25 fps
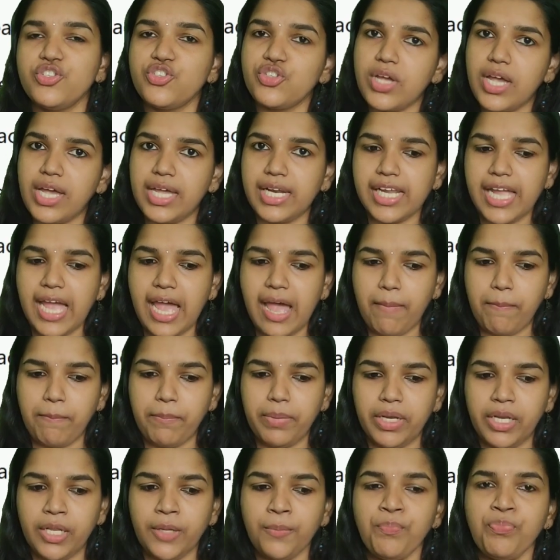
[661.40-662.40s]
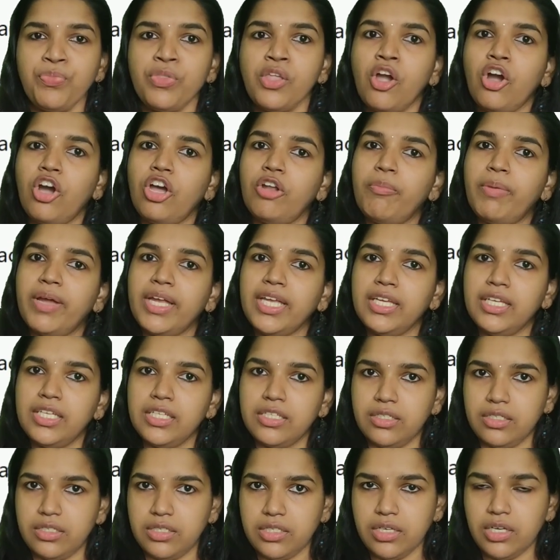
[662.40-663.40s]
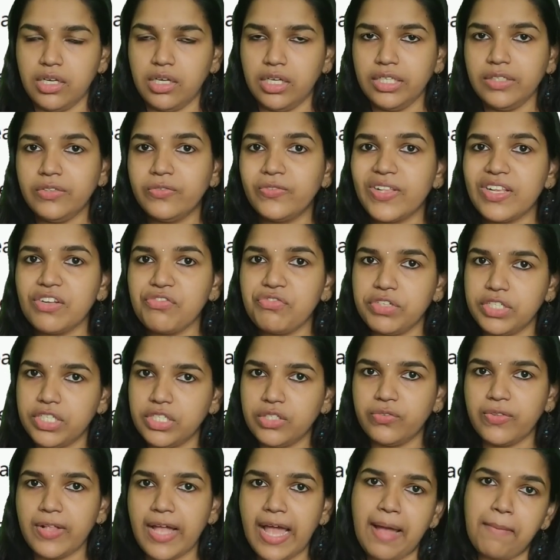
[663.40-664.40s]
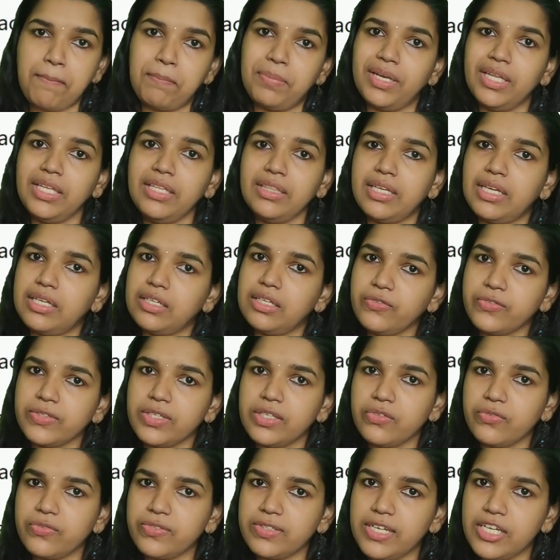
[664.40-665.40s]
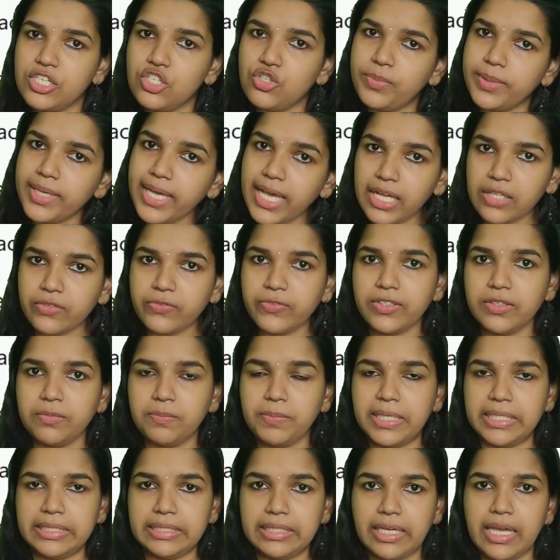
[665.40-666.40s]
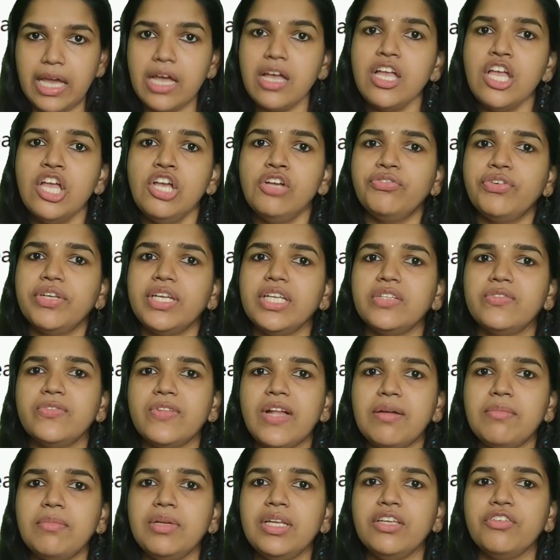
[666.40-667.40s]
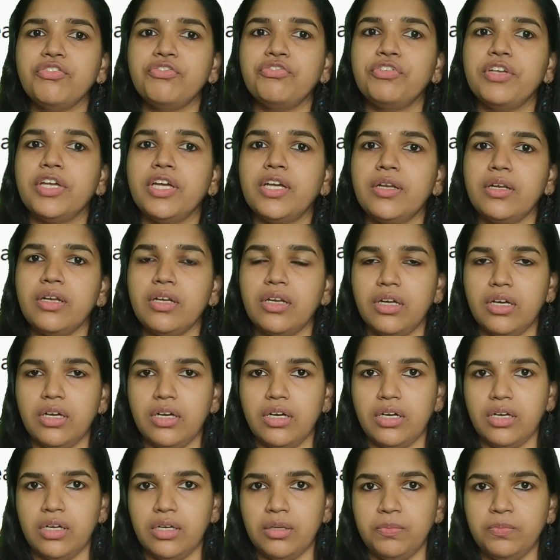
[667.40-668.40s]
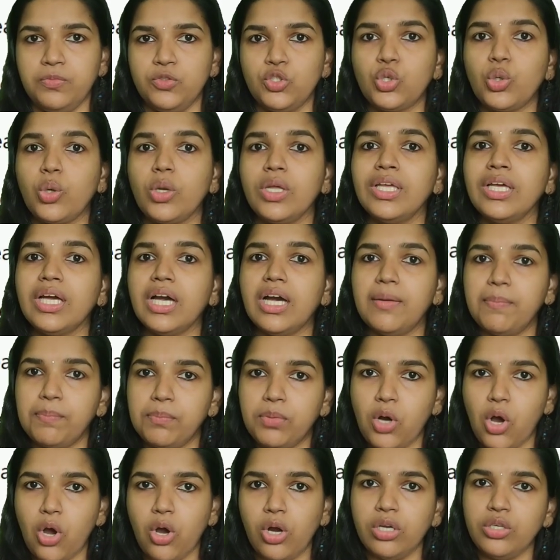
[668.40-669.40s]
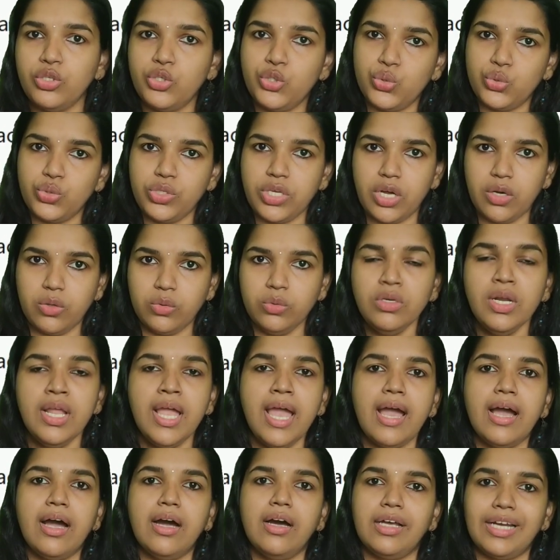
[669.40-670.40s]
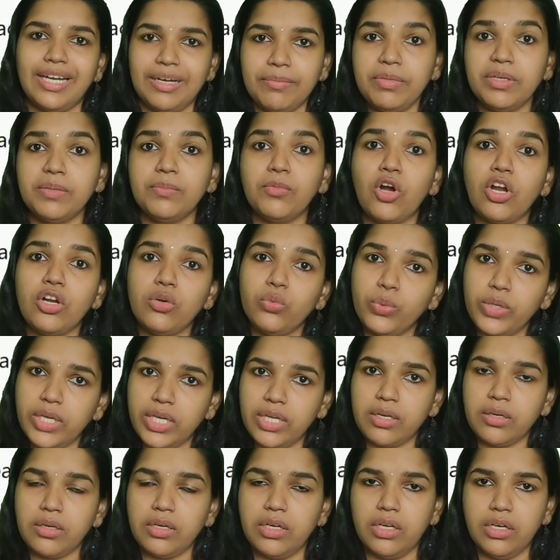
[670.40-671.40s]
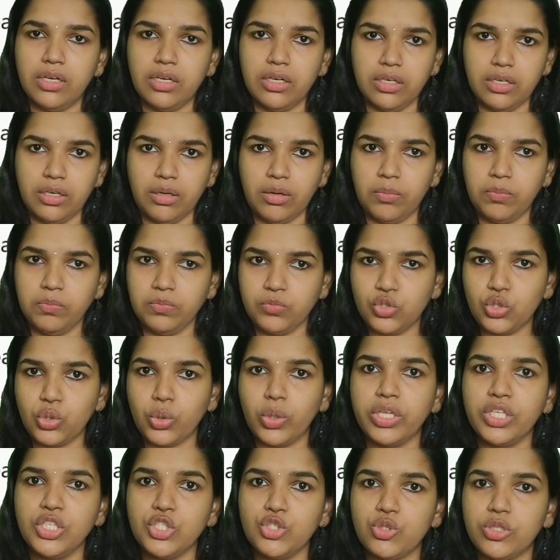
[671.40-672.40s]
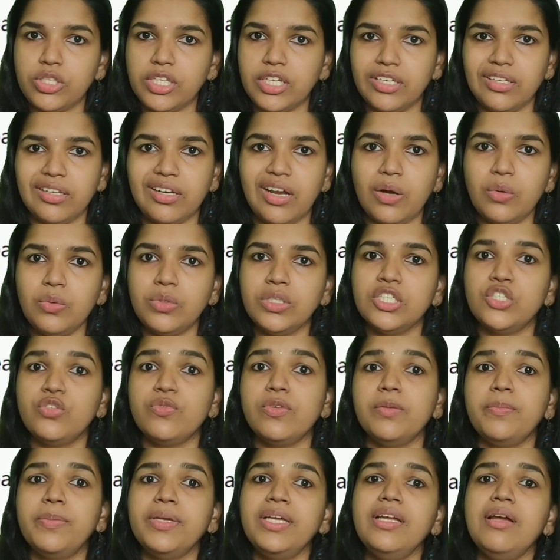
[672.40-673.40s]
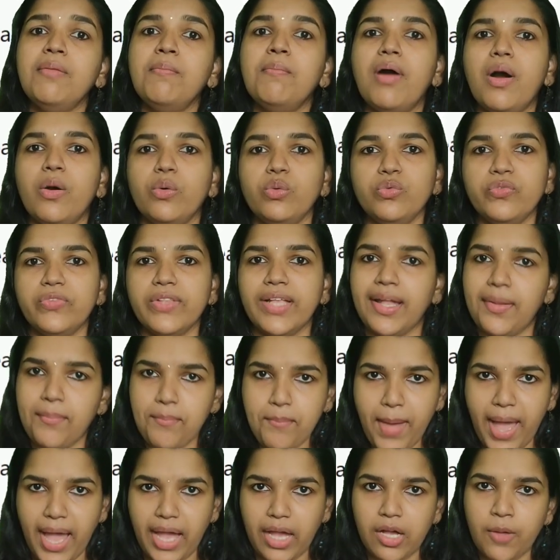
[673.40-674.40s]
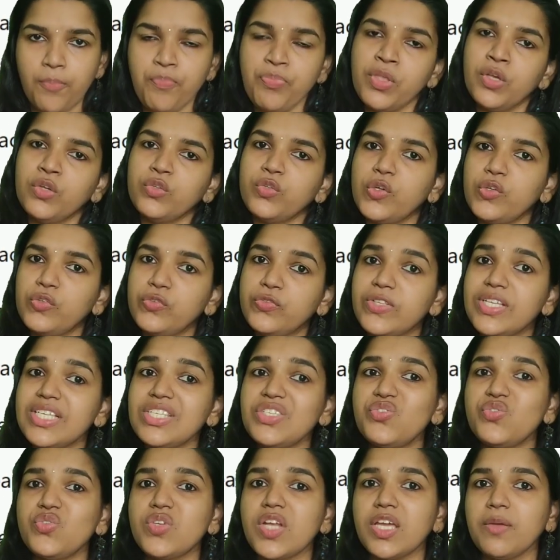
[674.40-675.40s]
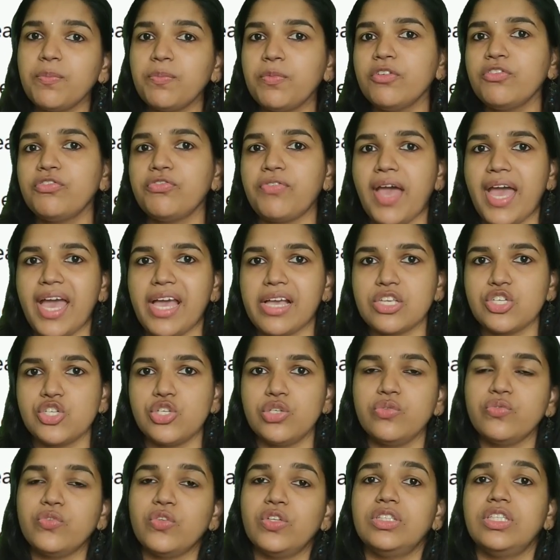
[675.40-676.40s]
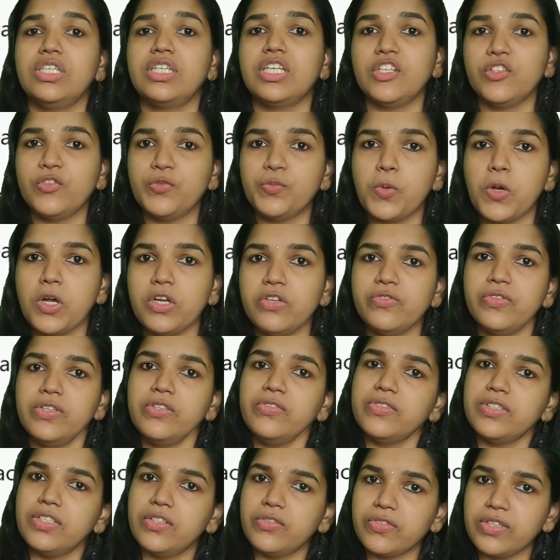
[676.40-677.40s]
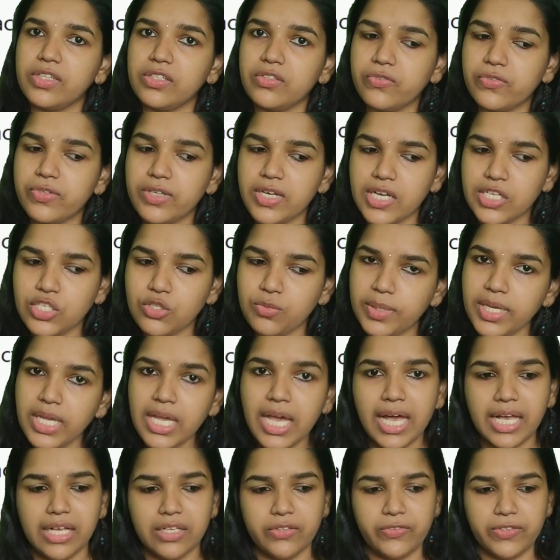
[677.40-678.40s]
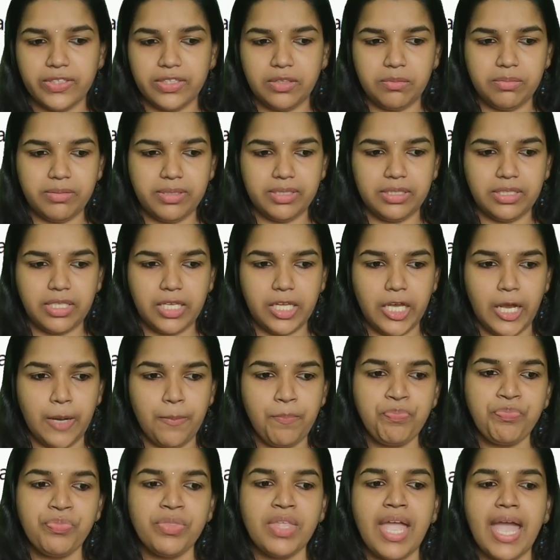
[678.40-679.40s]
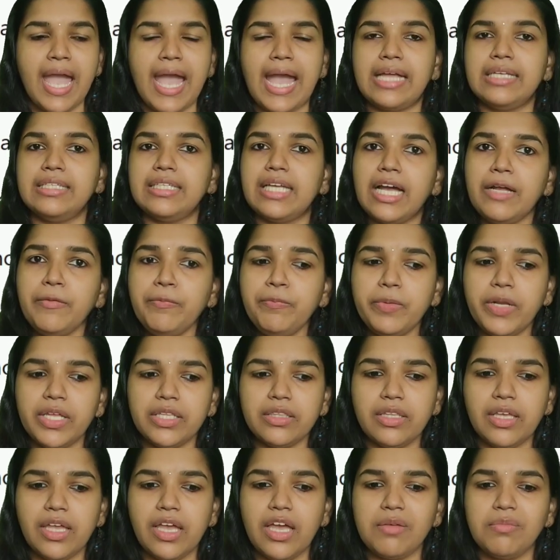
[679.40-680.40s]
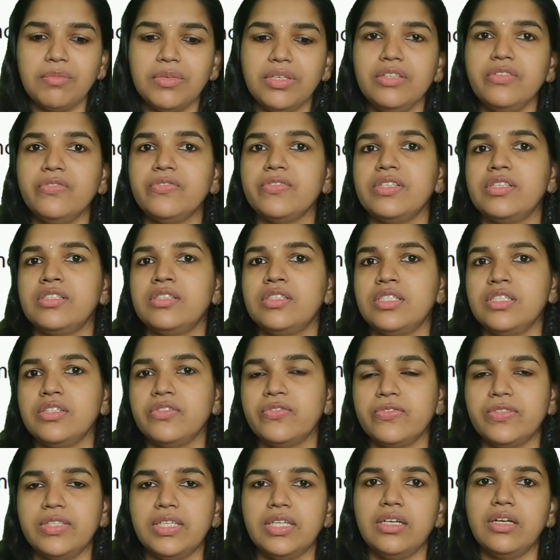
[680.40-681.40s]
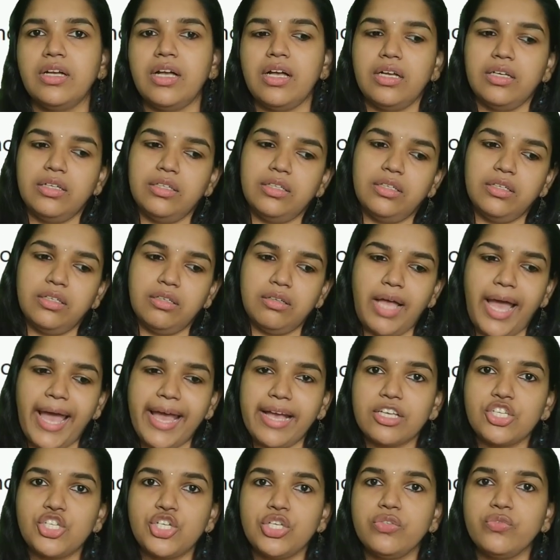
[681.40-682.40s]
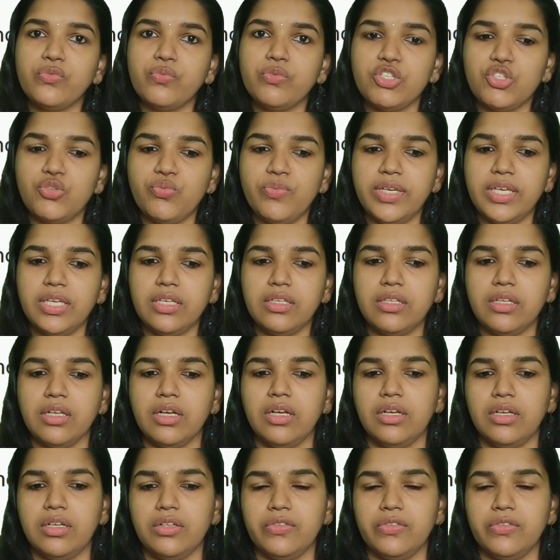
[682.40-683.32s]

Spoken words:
which are happening, or by it itself it is happening, that is considered to be asat pratyaya. For example, if we are throwing a ball to down, a rubber ball we are throwing to the ground, it will be bouncing back. So such type of actions or the responses is considered to be asat pratyaya. And apratyaya means it is the actions which we